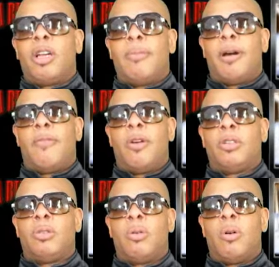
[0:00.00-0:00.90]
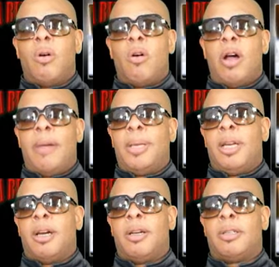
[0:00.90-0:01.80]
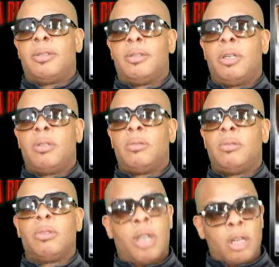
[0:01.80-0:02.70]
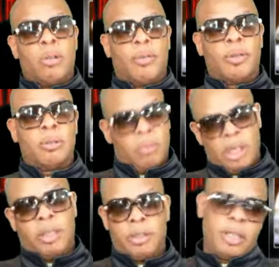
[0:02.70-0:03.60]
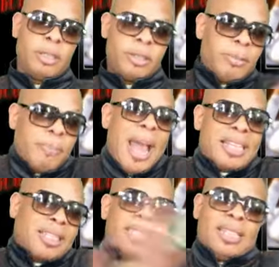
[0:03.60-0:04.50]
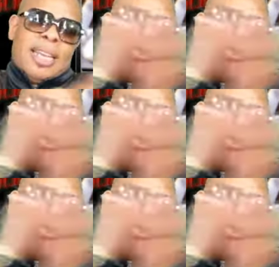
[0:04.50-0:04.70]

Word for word: about virtual. I mean, uh, no, Gun Griffon. Yeah, see, Max just get